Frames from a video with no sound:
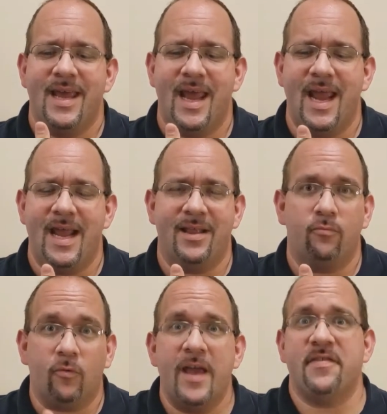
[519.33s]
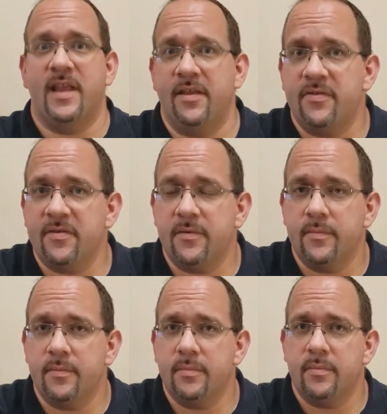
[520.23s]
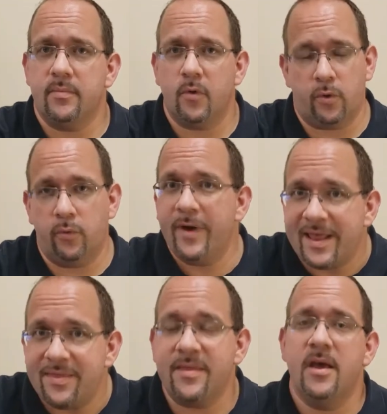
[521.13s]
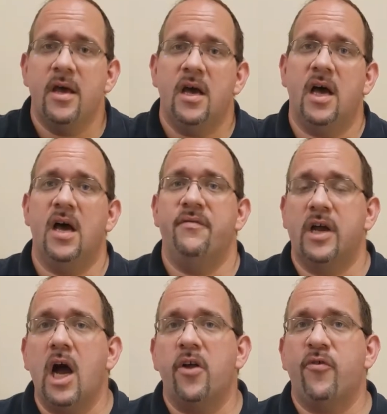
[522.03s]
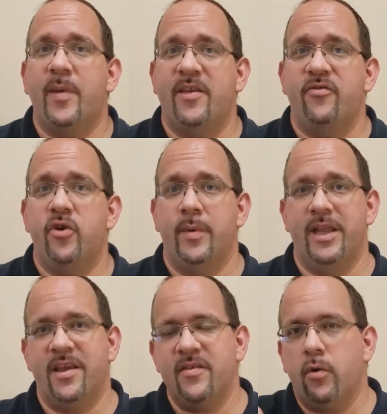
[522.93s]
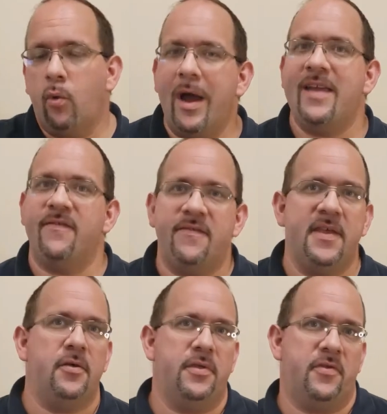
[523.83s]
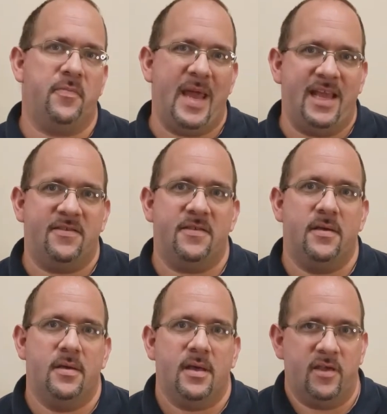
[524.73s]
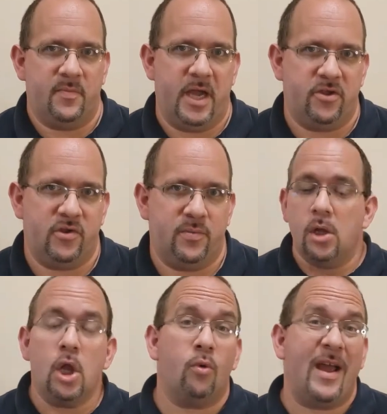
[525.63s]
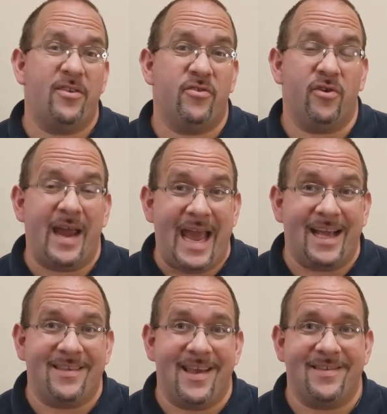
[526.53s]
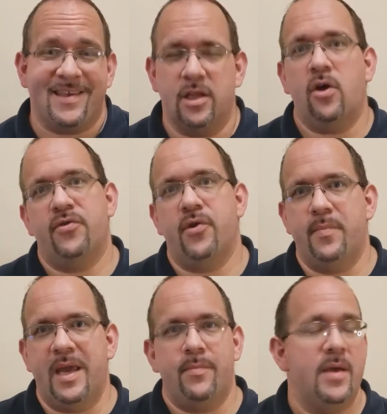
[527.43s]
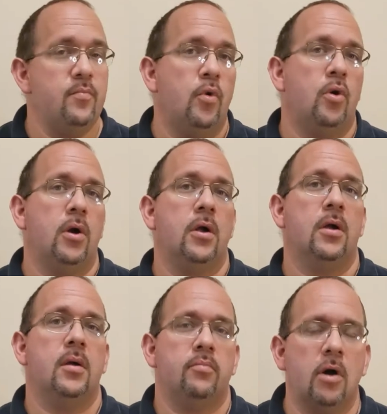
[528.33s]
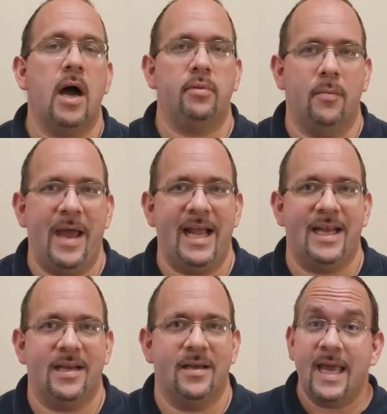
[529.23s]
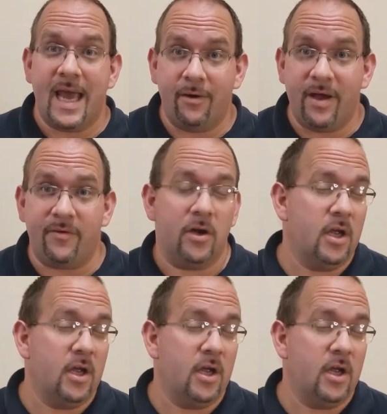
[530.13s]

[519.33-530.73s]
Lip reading: and resonance, or the width, of a contrabass tuba. It doesn't quite fill the space as much. Low register access can also be a bit more problematic. However,